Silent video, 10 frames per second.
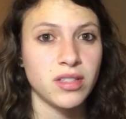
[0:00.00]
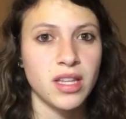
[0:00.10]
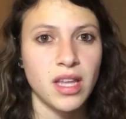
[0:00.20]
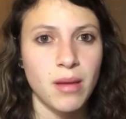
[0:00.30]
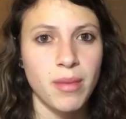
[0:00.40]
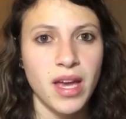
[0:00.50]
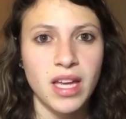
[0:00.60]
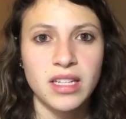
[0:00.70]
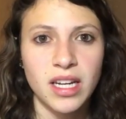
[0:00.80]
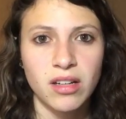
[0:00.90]
and they
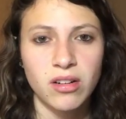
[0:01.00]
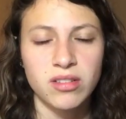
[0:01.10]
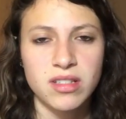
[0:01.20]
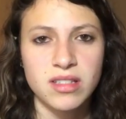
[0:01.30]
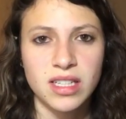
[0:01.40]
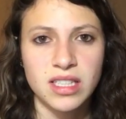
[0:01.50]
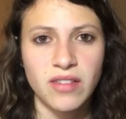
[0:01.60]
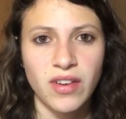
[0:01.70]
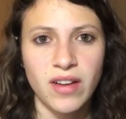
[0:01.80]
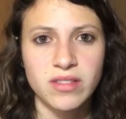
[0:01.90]
paid
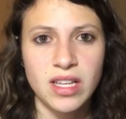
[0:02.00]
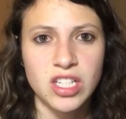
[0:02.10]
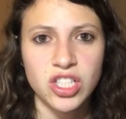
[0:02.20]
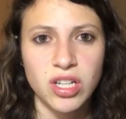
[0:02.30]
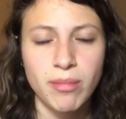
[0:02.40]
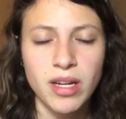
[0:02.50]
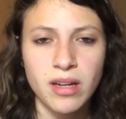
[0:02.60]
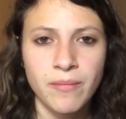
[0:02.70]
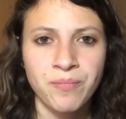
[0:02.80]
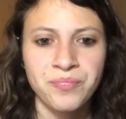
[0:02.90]
$10.65 shipping.